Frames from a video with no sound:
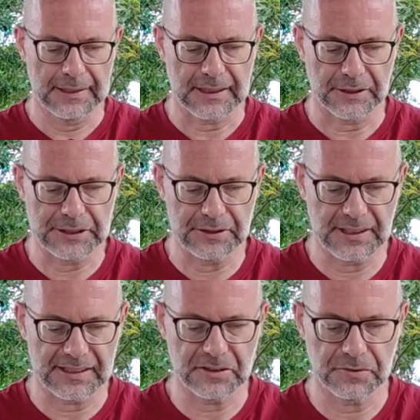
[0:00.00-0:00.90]
Now in the
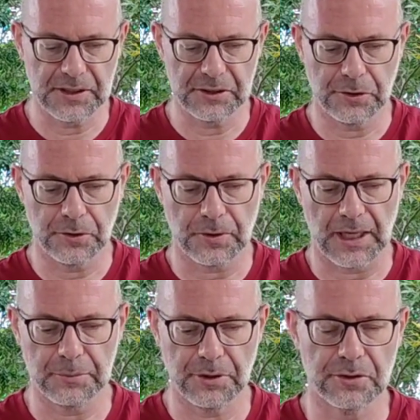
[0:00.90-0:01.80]
next video,
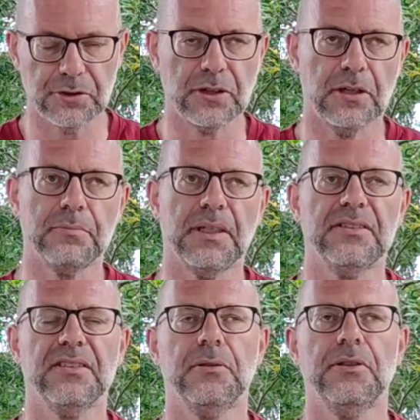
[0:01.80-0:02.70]
I'm going to start my
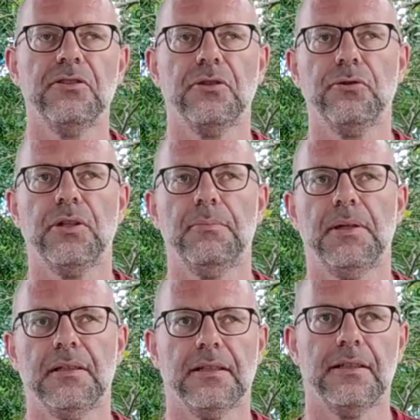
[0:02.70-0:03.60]
series on Surah
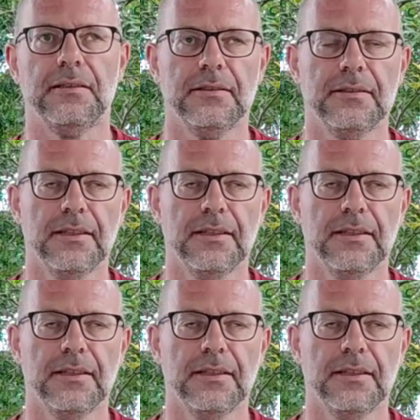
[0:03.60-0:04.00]
Baqarah.